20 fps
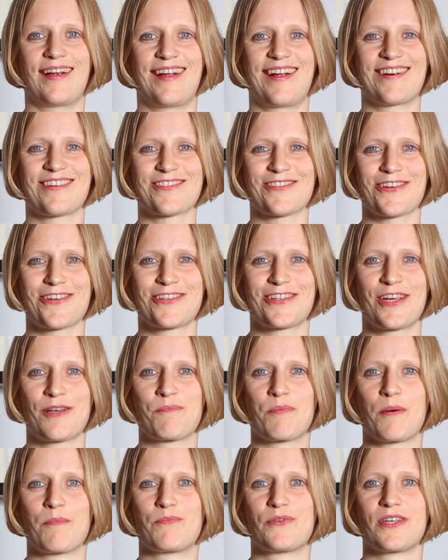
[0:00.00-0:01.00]
Air source
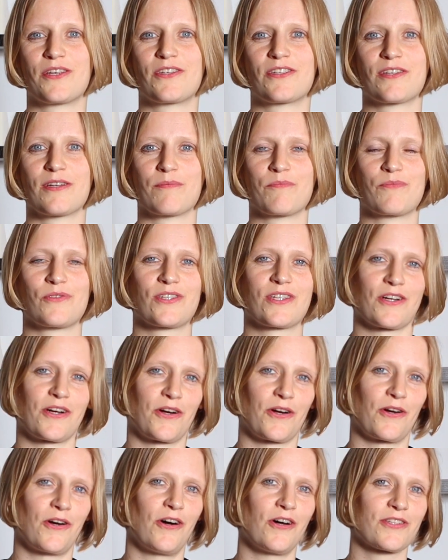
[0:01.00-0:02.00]
heat pump systems
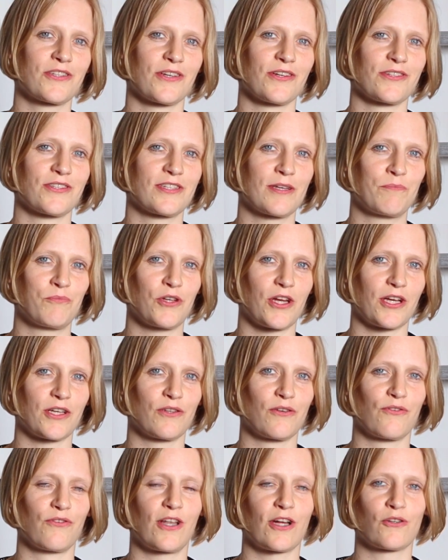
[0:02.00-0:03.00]
are also
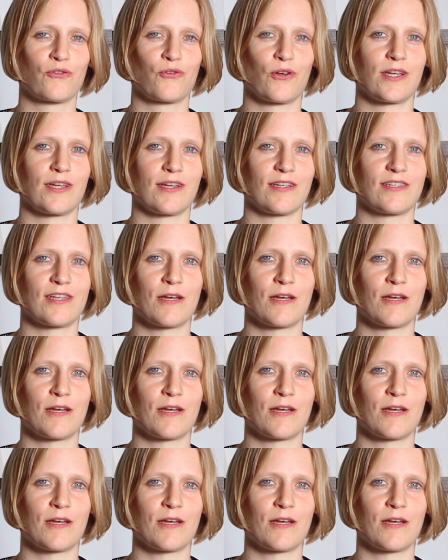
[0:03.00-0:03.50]
subject to fluctuating